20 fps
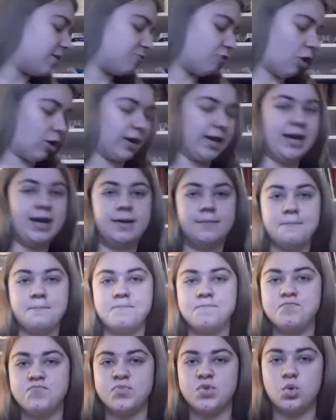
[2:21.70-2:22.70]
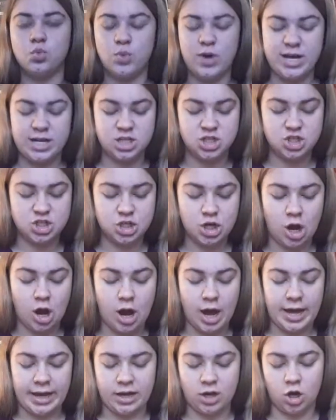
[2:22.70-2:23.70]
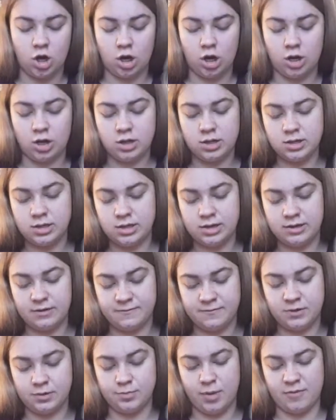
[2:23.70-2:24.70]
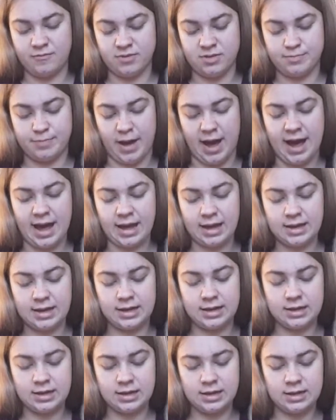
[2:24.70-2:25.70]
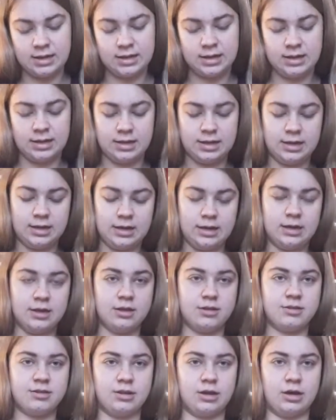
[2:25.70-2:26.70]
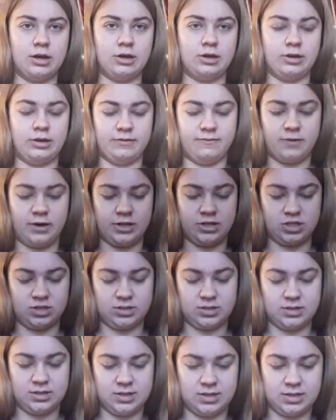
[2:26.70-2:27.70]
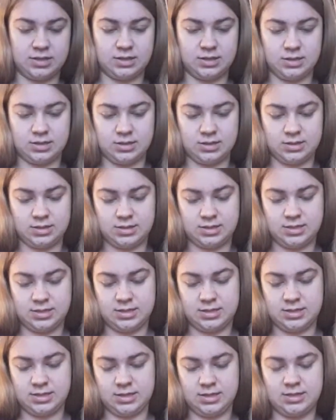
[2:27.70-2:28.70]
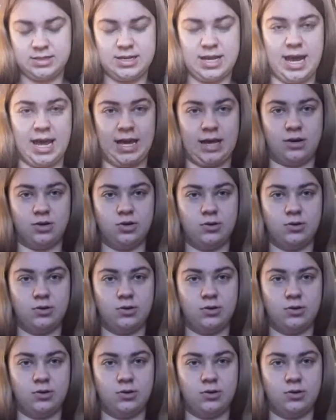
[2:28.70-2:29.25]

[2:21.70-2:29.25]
Rocket, which I got a few months back. So if I just take